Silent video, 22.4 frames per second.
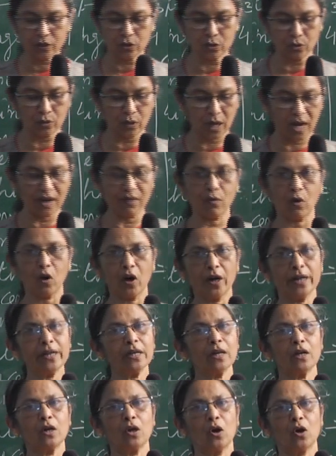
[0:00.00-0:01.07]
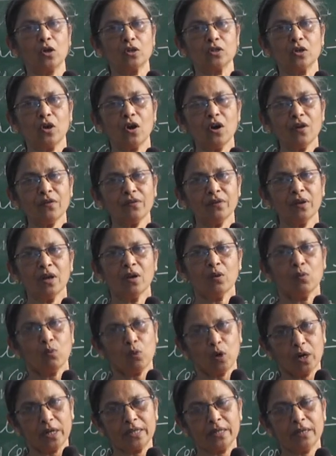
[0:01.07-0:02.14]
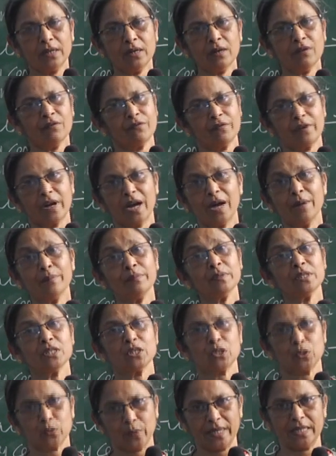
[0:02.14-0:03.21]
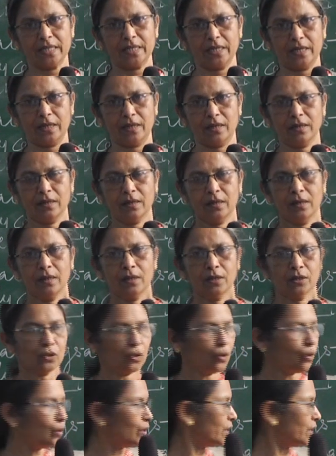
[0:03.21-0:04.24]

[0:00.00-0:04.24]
to avoid loss of water from sweating. So